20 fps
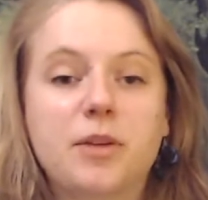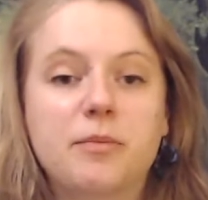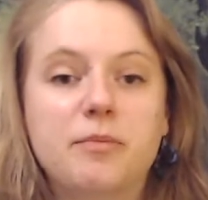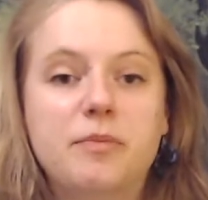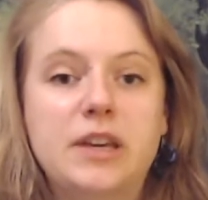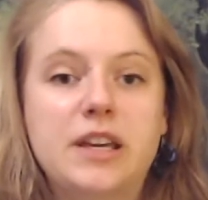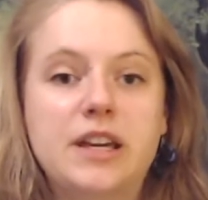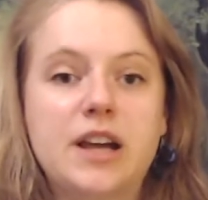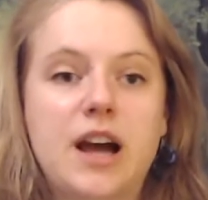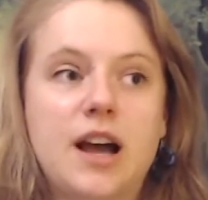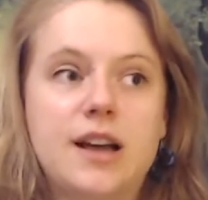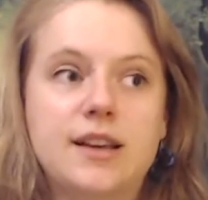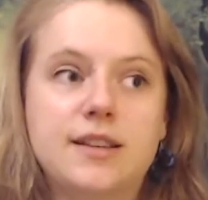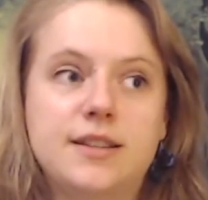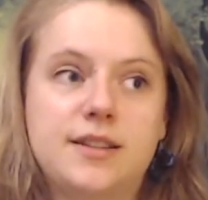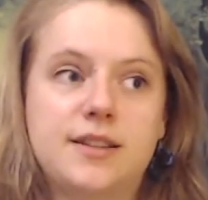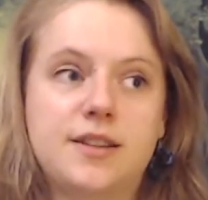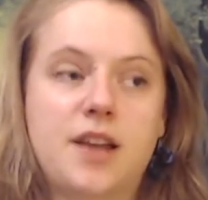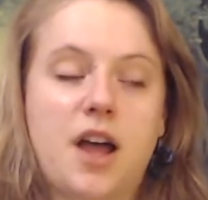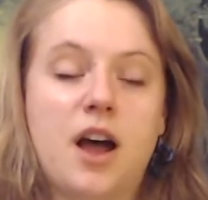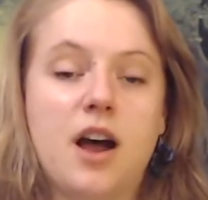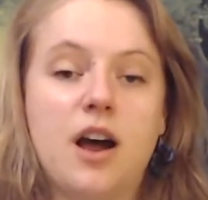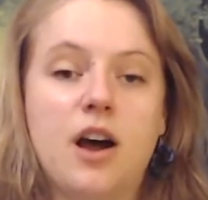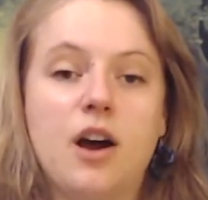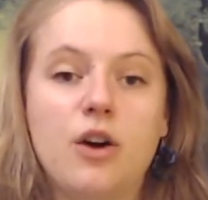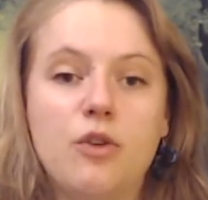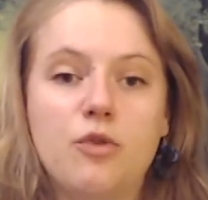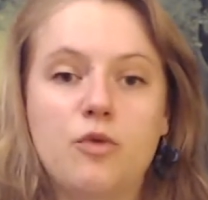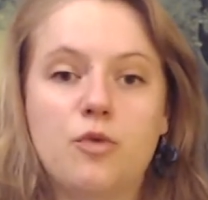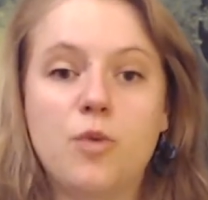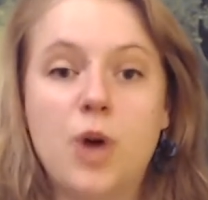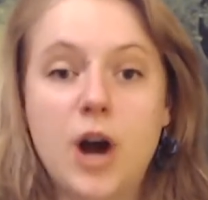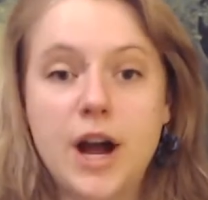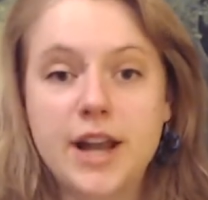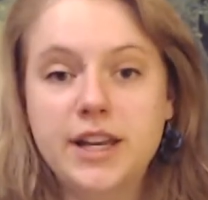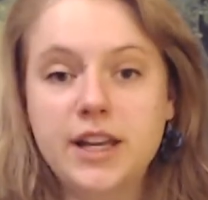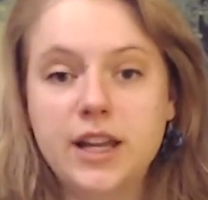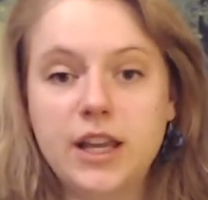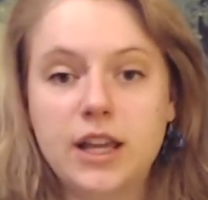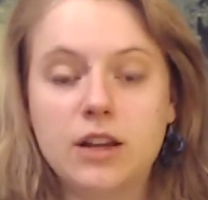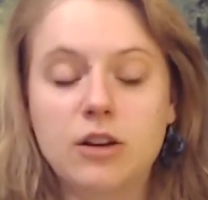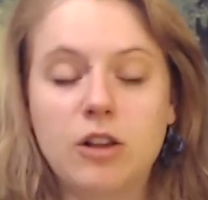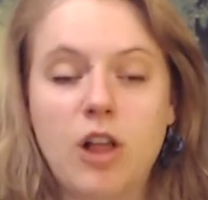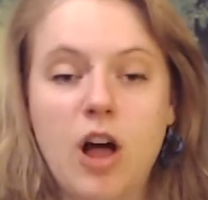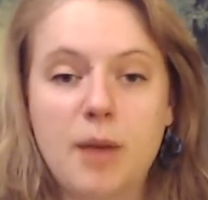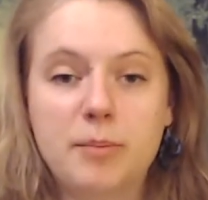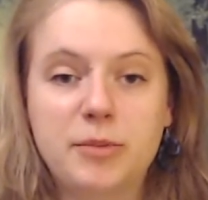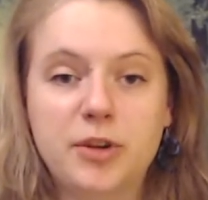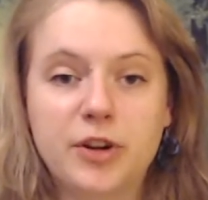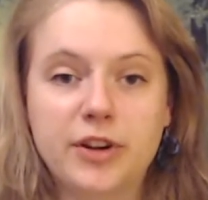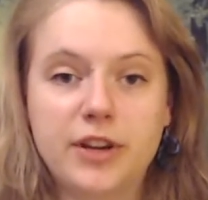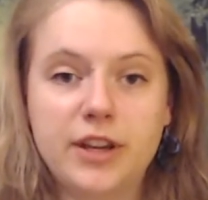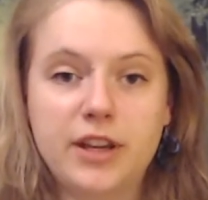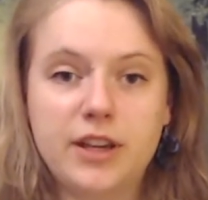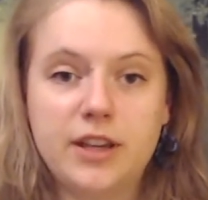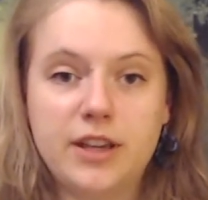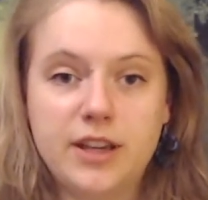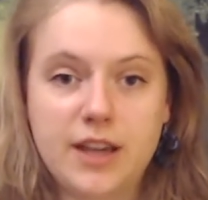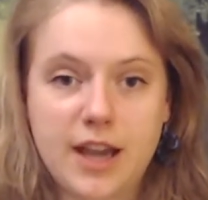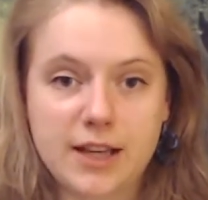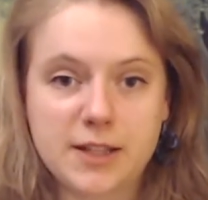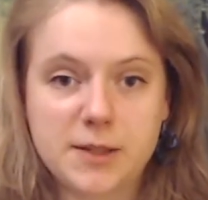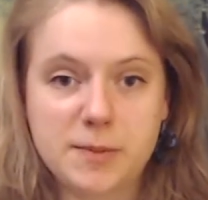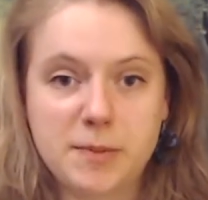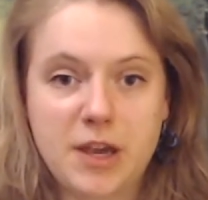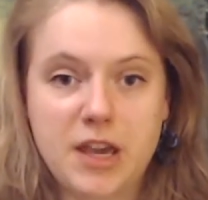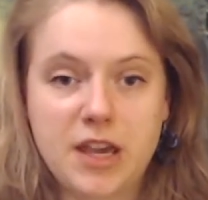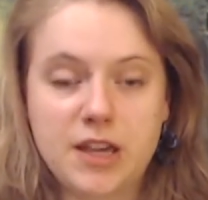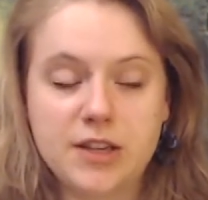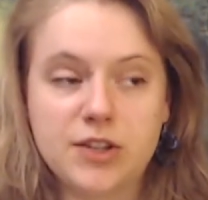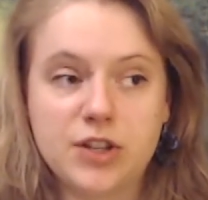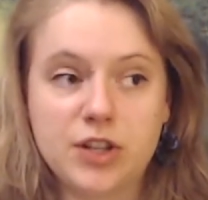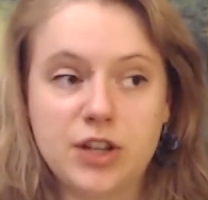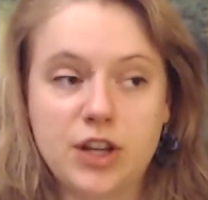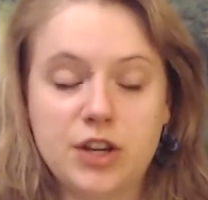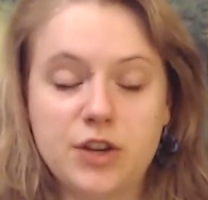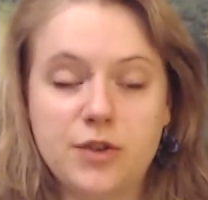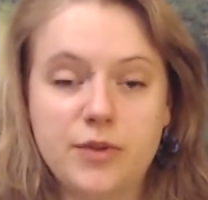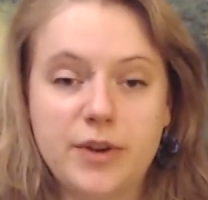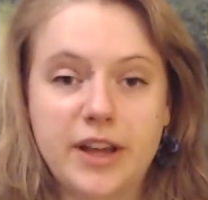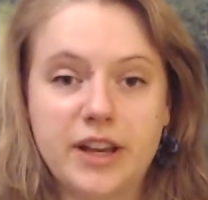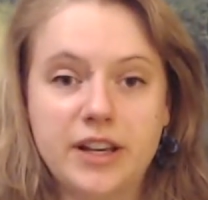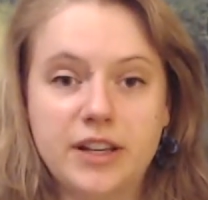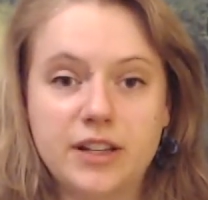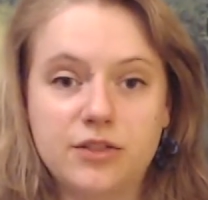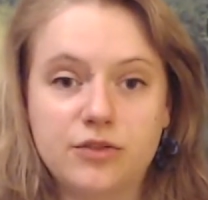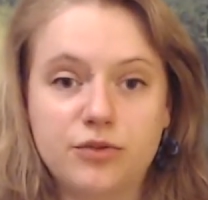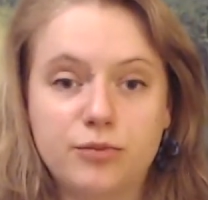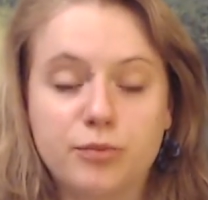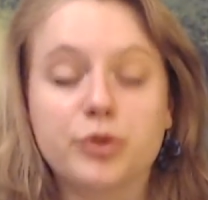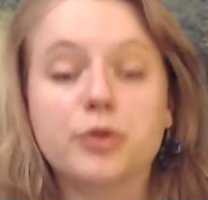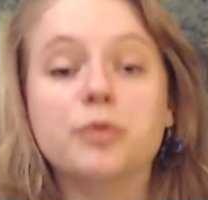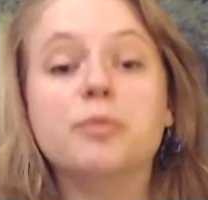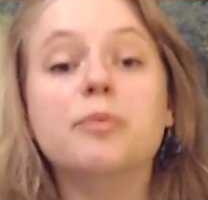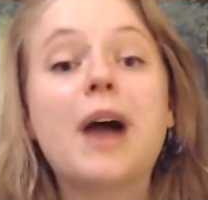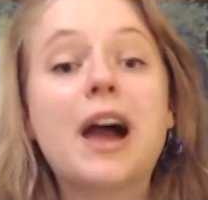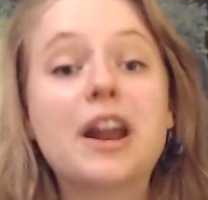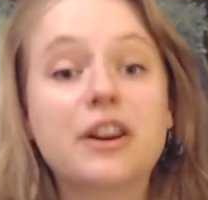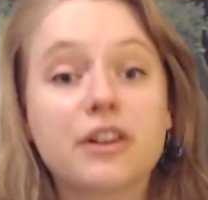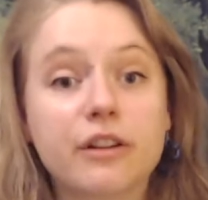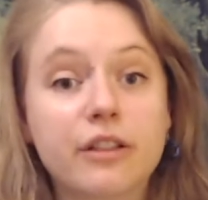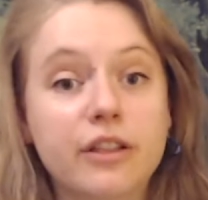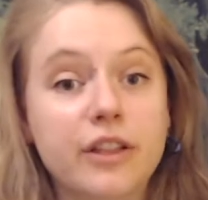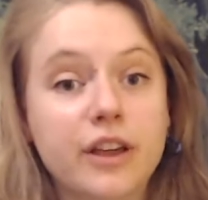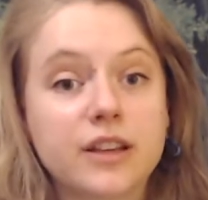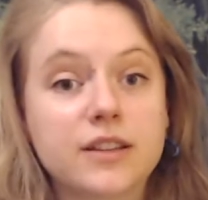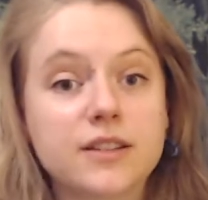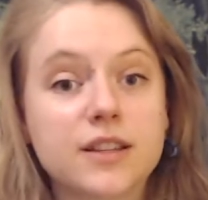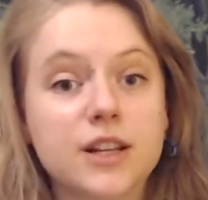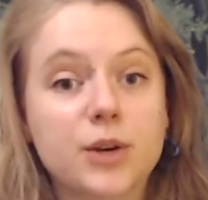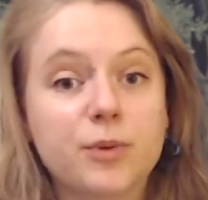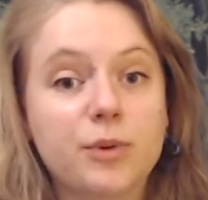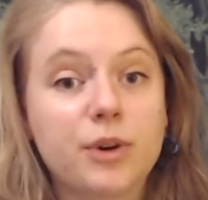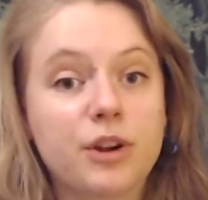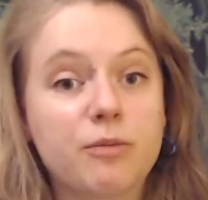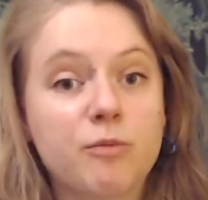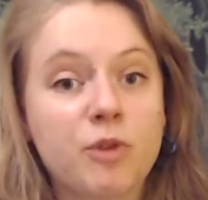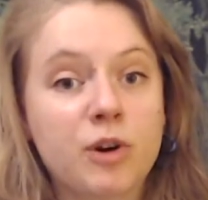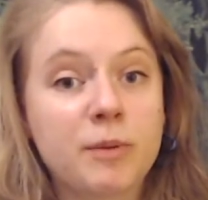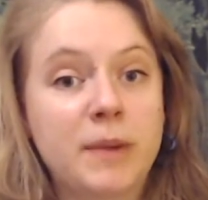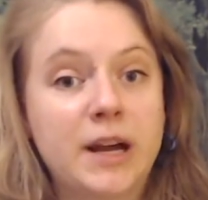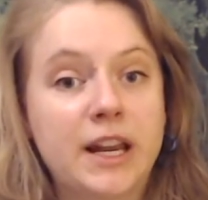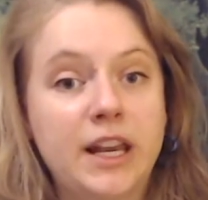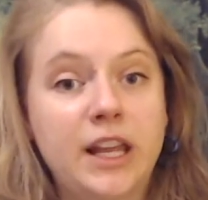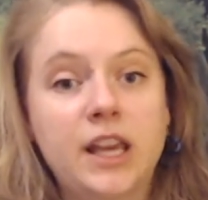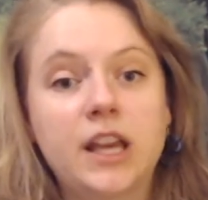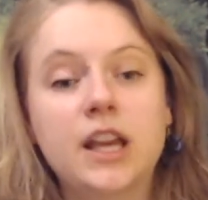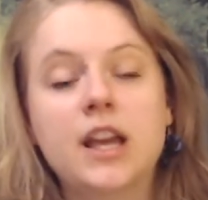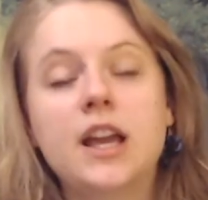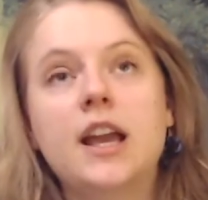Because one, it'll up your EXP so that you can brew better things that are worth more money.